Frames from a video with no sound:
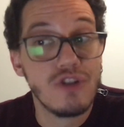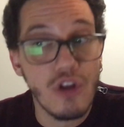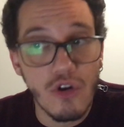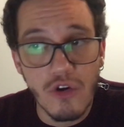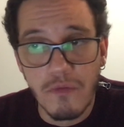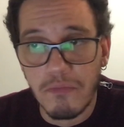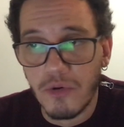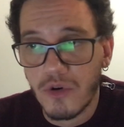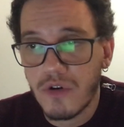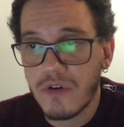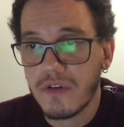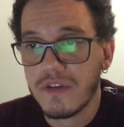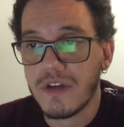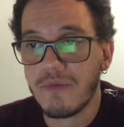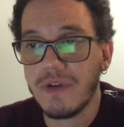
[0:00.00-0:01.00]
long
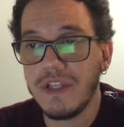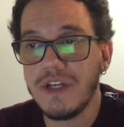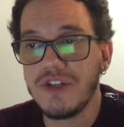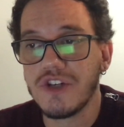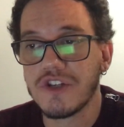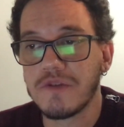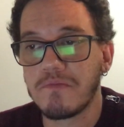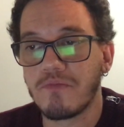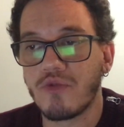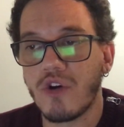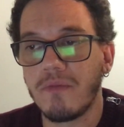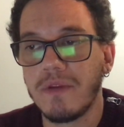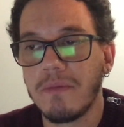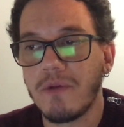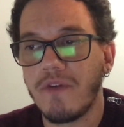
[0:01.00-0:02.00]
book, The Religious
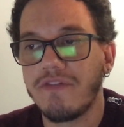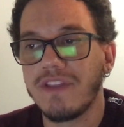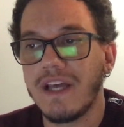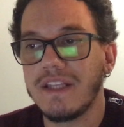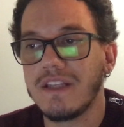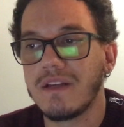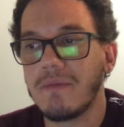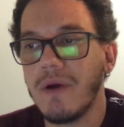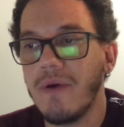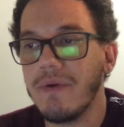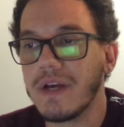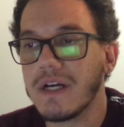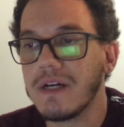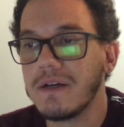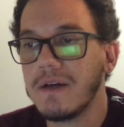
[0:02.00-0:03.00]
Problem of Latin
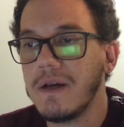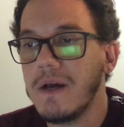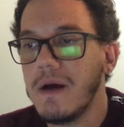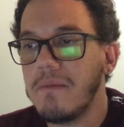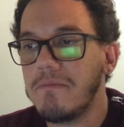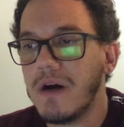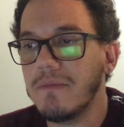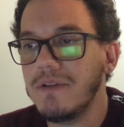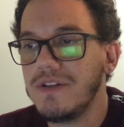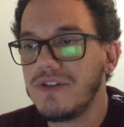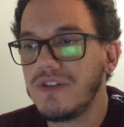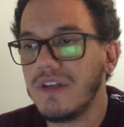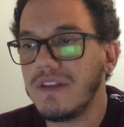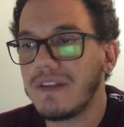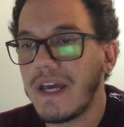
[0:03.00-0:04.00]
America,
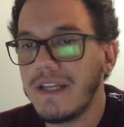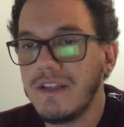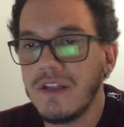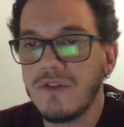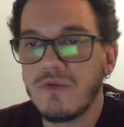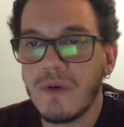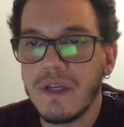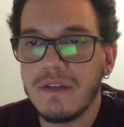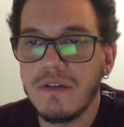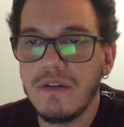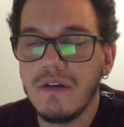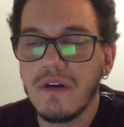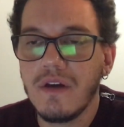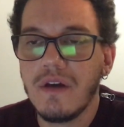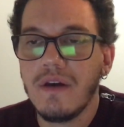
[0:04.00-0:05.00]
published in
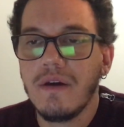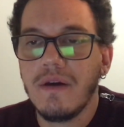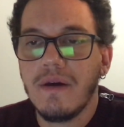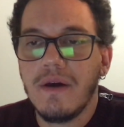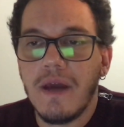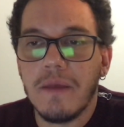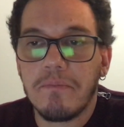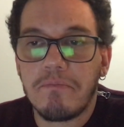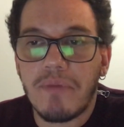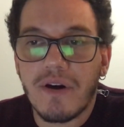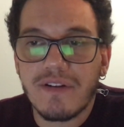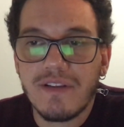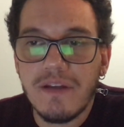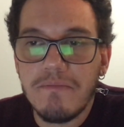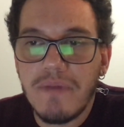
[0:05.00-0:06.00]
1920, and
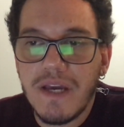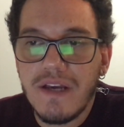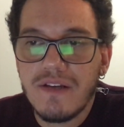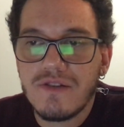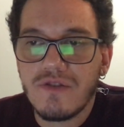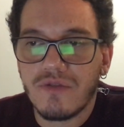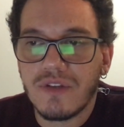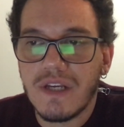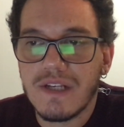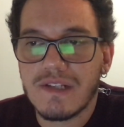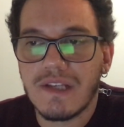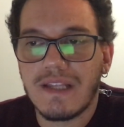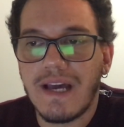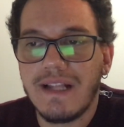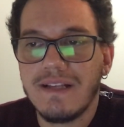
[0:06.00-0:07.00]
partly based on his
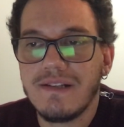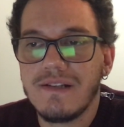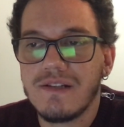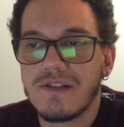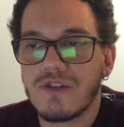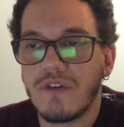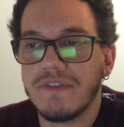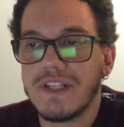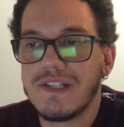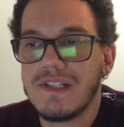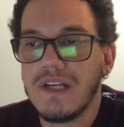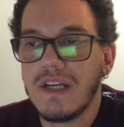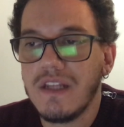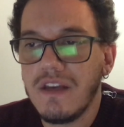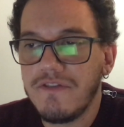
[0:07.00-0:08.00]
analysis of the
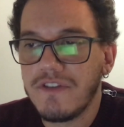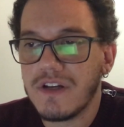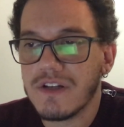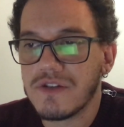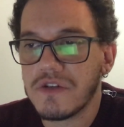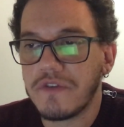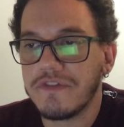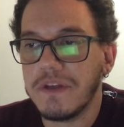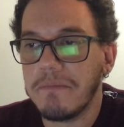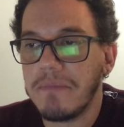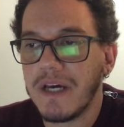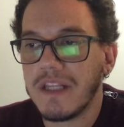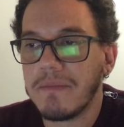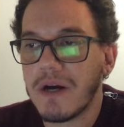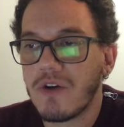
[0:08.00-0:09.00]
significance of the
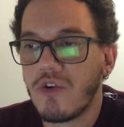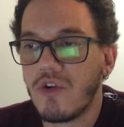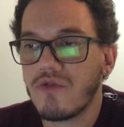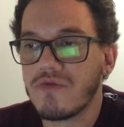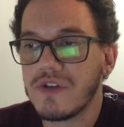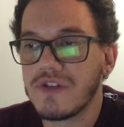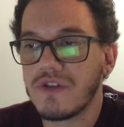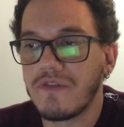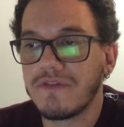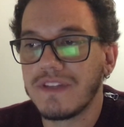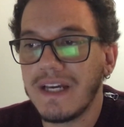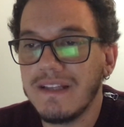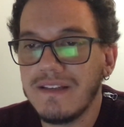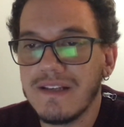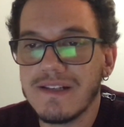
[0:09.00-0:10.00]
Panama Congress of
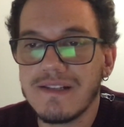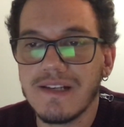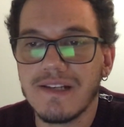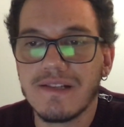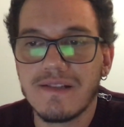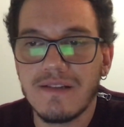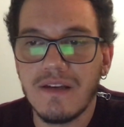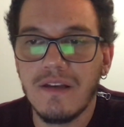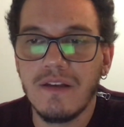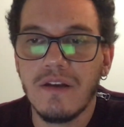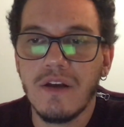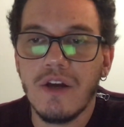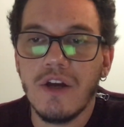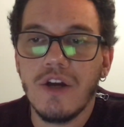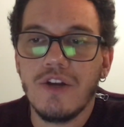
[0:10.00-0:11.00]
1916
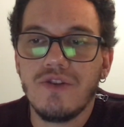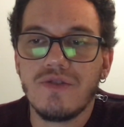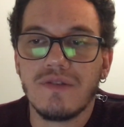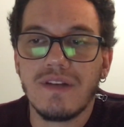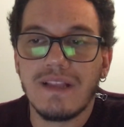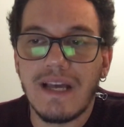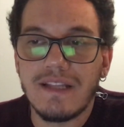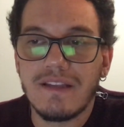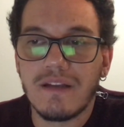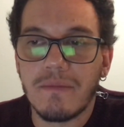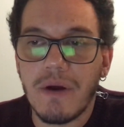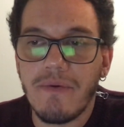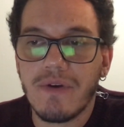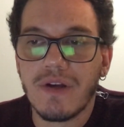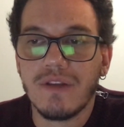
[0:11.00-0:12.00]
to the Latin
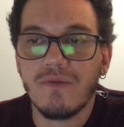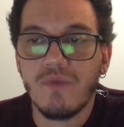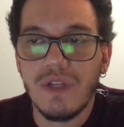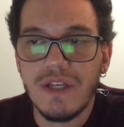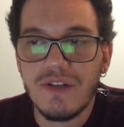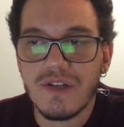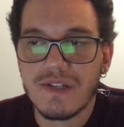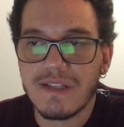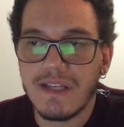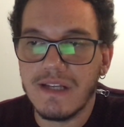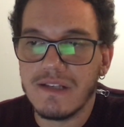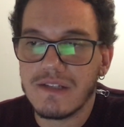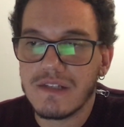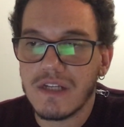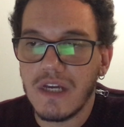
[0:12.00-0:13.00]
American religious
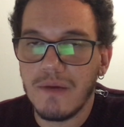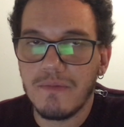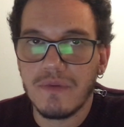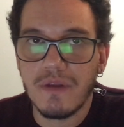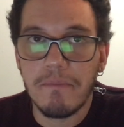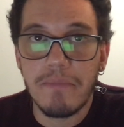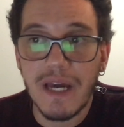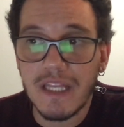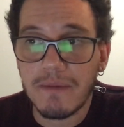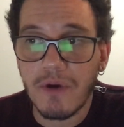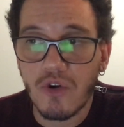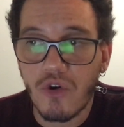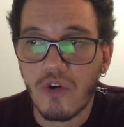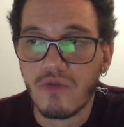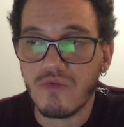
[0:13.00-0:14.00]
landscape. The Panama
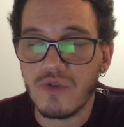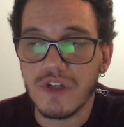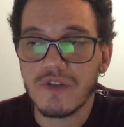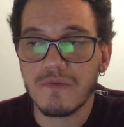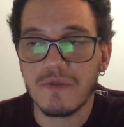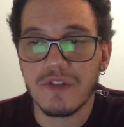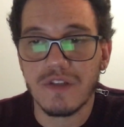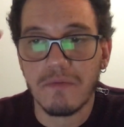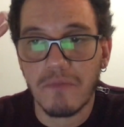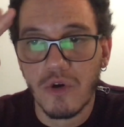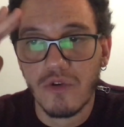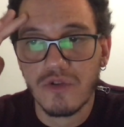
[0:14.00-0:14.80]
Congress was the